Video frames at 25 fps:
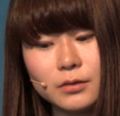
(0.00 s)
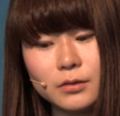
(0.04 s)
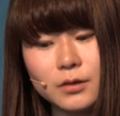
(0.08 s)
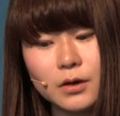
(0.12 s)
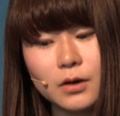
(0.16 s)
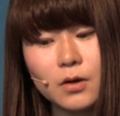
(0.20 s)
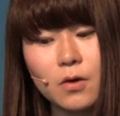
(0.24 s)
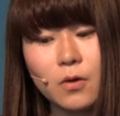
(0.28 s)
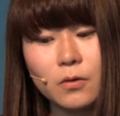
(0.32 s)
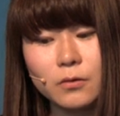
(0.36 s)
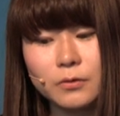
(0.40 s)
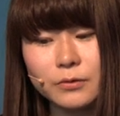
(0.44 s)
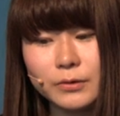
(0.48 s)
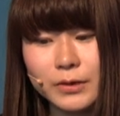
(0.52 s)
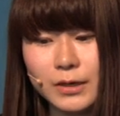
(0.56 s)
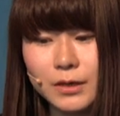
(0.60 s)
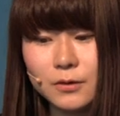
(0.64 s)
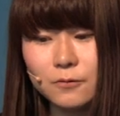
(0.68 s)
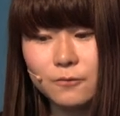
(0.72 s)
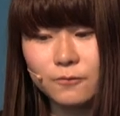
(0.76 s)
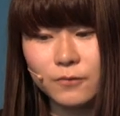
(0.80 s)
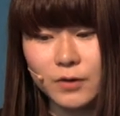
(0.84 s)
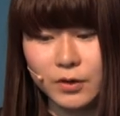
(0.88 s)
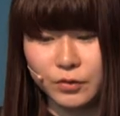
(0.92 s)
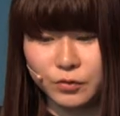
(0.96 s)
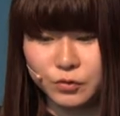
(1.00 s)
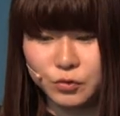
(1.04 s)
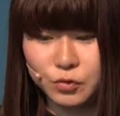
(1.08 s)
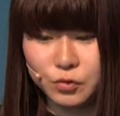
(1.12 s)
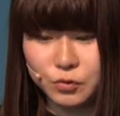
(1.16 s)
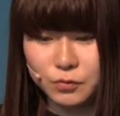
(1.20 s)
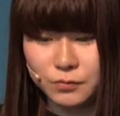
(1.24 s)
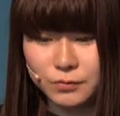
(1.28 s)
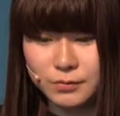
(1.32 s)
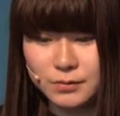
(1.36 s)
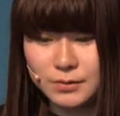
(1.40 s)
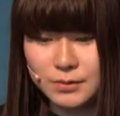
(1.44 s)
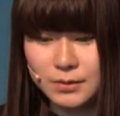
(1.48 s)
the concrete
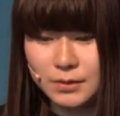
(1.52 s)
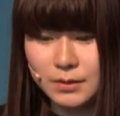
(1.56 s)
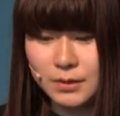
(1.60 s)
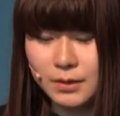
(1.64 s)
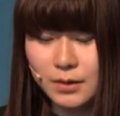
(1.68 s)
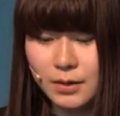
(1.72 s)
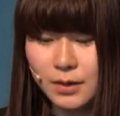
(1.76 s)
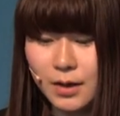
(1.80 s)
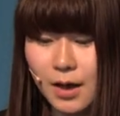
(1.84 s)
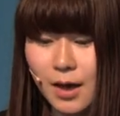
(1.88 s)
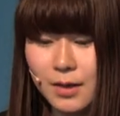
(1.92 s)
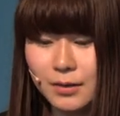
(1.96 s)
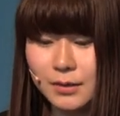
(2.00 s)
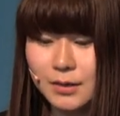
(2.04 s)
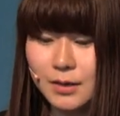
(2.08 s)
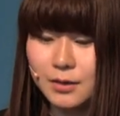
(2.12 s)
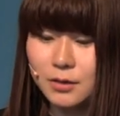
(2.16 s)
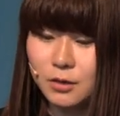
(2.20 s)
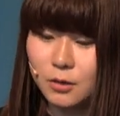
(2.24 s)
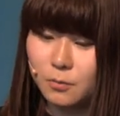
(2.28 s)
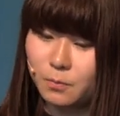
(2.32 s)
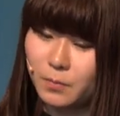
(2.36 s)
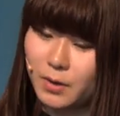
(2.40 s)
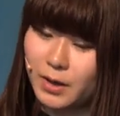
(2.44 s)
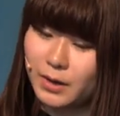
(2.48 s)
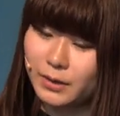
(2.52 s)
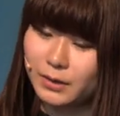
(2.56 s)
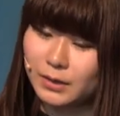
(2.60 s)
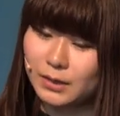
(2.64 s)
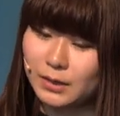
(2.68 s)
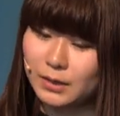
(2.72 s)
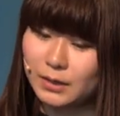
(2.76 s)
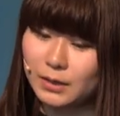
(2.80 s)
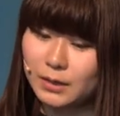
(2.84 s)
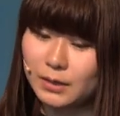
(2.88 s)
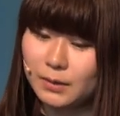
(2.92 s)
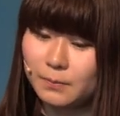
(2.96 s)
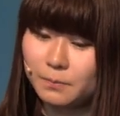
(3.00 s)
functions:
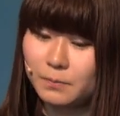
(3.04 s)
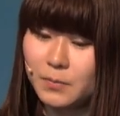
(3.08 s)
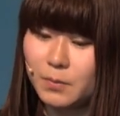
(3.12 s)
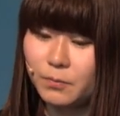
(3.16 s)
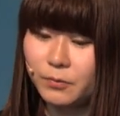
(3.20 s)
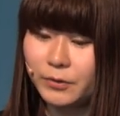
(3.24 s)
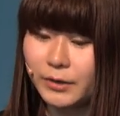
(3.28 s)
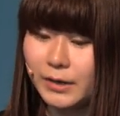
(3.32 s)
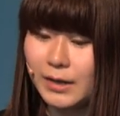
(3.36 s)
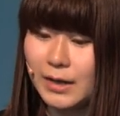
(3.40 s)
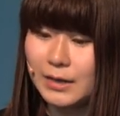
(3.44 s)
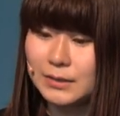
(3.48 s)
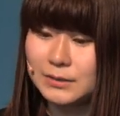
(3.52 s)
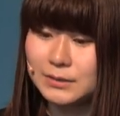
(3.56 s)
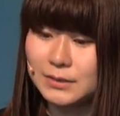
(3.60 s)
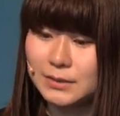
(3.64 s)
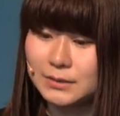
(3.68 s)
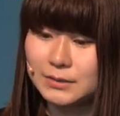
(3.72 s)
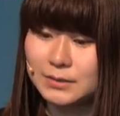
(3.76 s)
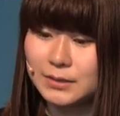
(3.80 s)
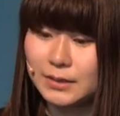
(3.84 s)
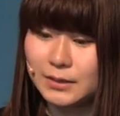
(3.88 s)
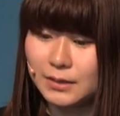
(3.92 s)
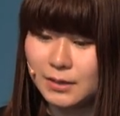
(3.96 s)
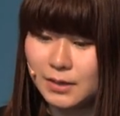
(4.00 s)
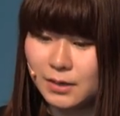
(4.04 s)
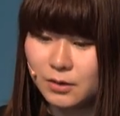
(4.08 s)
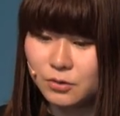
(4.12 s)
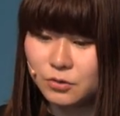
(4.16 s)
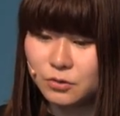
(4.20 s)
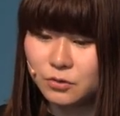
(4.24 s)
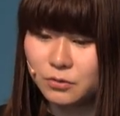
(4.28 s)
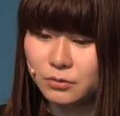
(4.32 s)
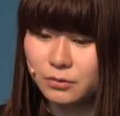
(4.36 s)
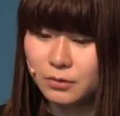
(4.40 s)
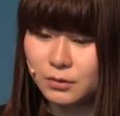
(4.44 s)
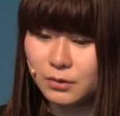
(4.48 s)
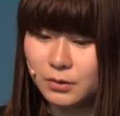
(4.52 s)
anti-debugging, memory access
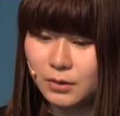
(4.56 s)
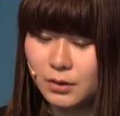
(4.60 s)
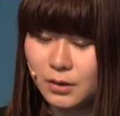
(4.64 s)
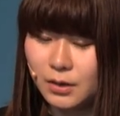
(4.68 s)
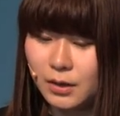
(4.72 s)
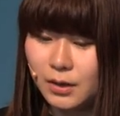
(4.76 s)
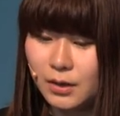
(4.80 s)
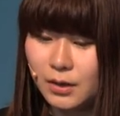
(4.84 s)
detection,